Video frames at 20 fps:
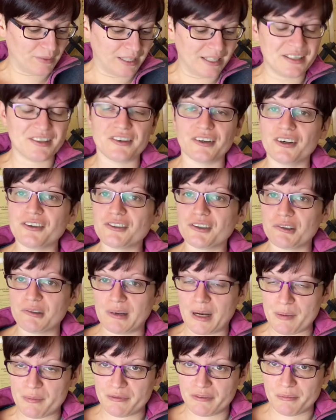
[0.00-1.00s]
It's also
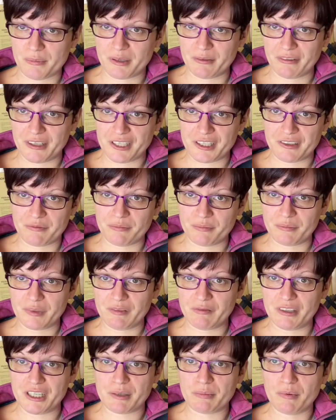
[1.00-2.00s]
crap from an
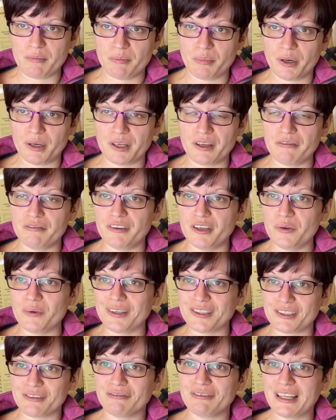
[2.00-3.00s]
enrichment point of view
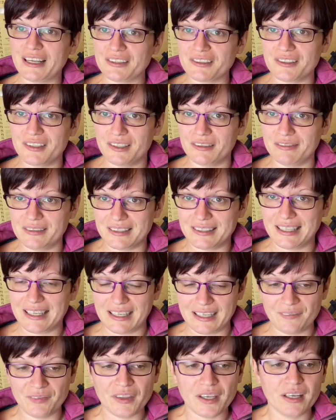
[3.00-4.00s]
as a flat surface
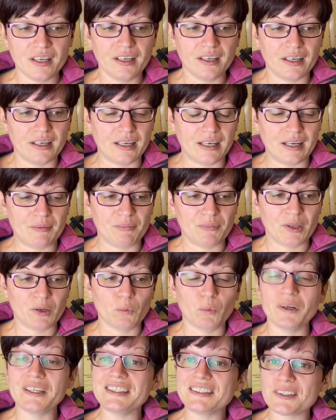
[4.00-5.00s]
layer.
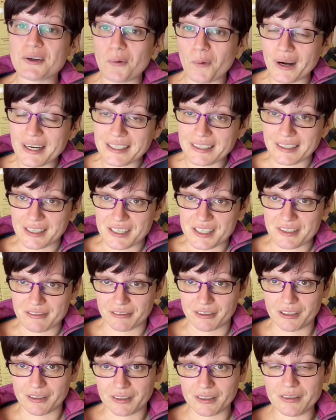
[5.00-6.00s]
What it's quite nice
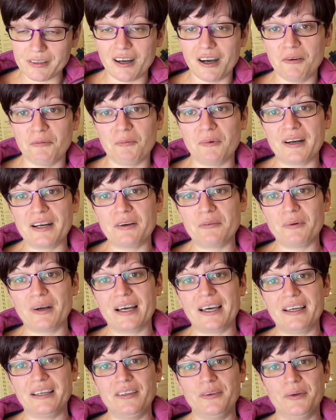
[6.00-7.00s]
for though, and
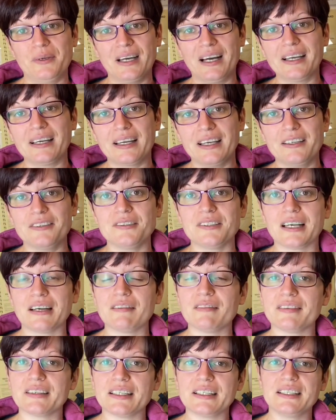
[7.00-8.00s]
where you can get use
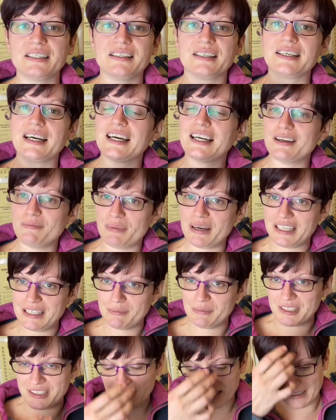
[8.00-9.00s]
out of it, is again a
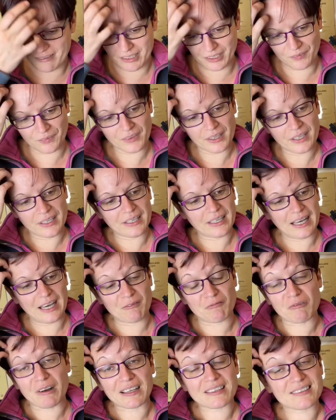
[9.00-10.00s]
bedding material.
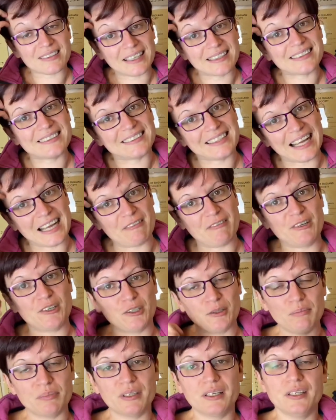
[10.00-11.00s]
Rats like to tear it
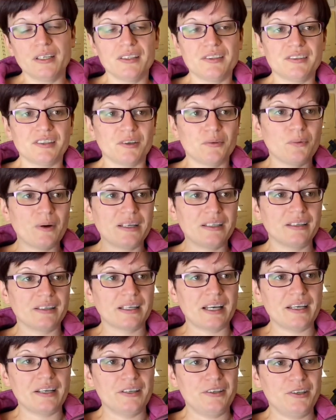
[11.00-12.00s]
up, so why
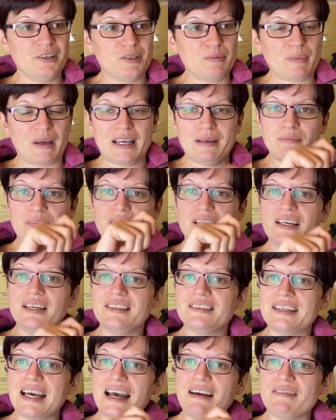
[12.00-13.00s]
not get your newspaper,
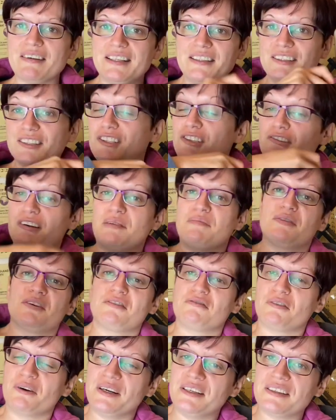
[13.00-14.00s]
tear it into strips
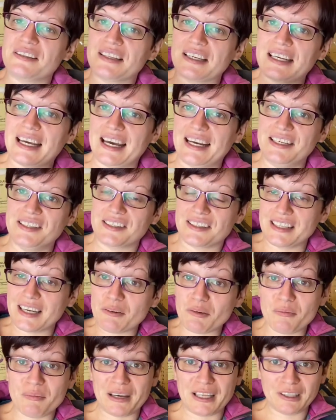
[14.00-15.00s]
and throw it into the cage, and
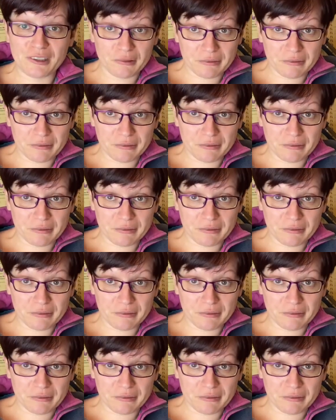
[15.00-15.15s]
they will make